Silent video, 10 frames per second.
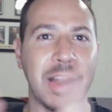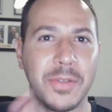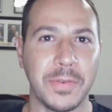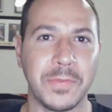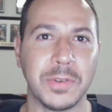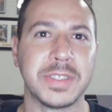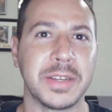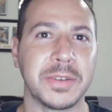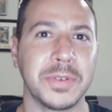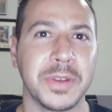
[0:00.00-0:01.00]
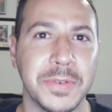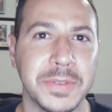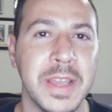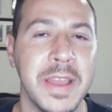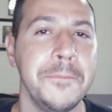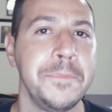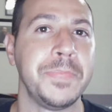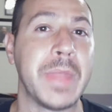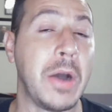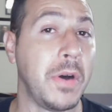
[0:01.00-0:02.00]
that's how the full cycle goes.
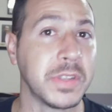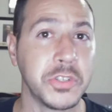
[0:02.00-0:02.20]
How